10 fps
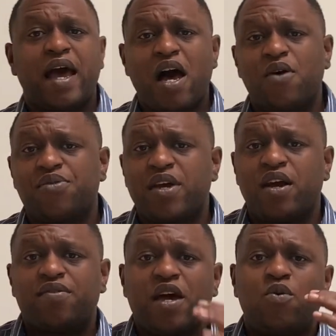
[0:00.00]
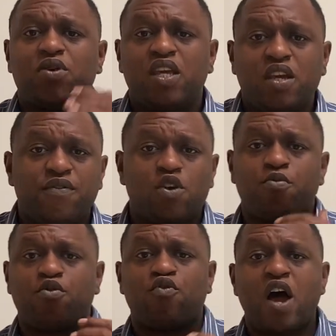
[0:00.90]
out there that will give you
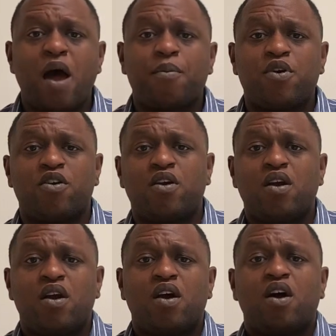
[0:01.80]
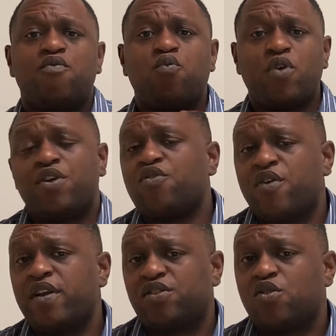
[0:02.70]
a barometer of what your
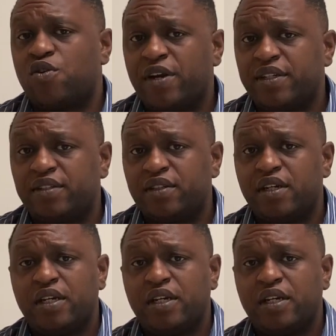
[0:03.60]
credit score is.